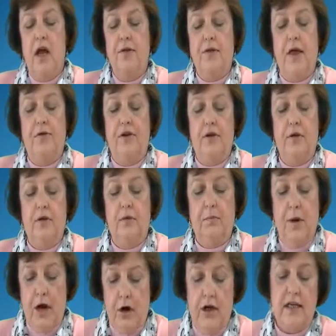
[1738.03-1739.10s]
that the
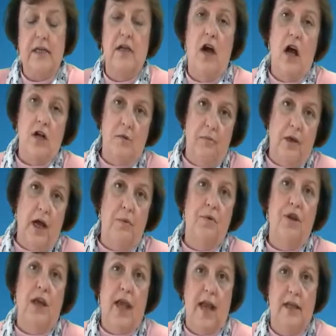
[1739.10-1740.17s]
parent is not complied with
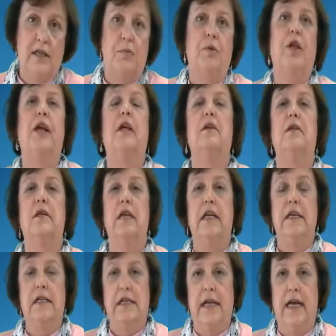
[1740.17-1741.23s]
the case plan to the
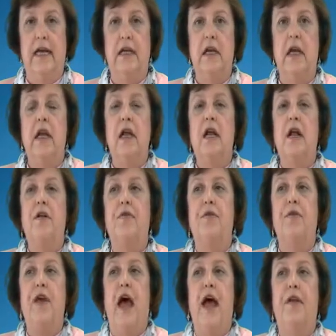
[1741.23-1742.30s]
extent
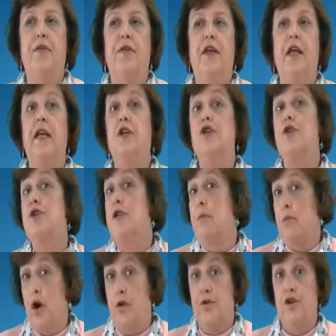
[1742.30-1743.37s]
that the issues that
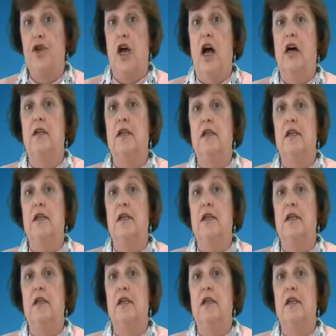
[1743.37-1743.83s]
brought the child